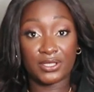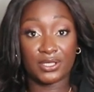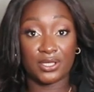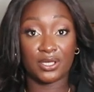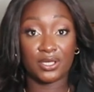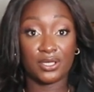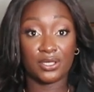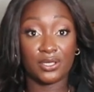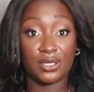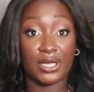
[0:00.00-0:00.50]
it's
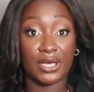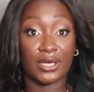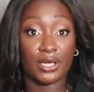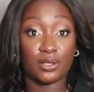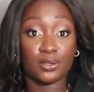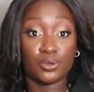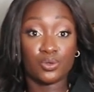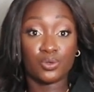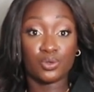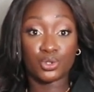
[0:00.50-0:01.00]
gonna look like a
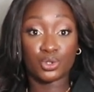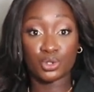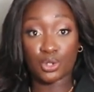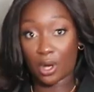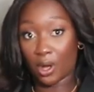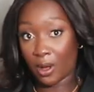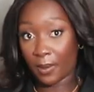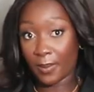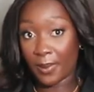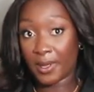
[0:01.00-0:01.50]
loose
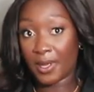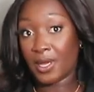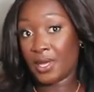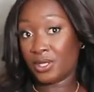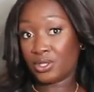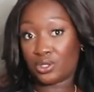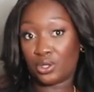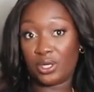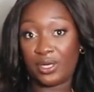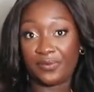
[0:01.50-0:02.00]
top
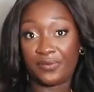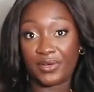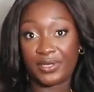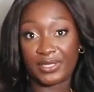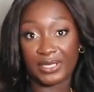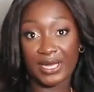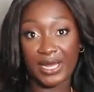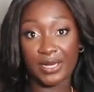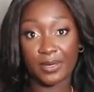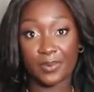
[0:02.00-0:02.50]
so if you're
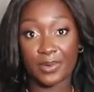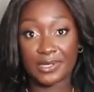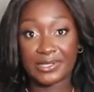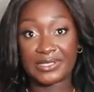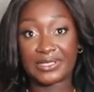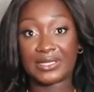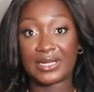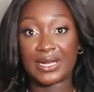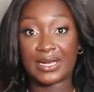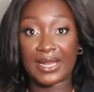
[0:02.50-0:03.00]
the kind of
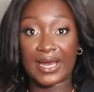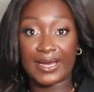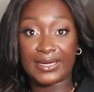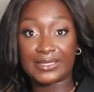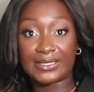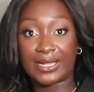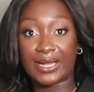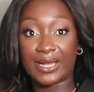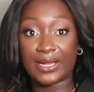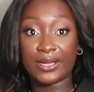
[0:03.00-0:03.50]
person that
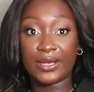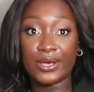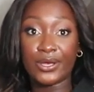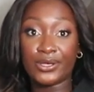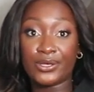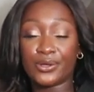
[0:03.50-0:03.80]
likes that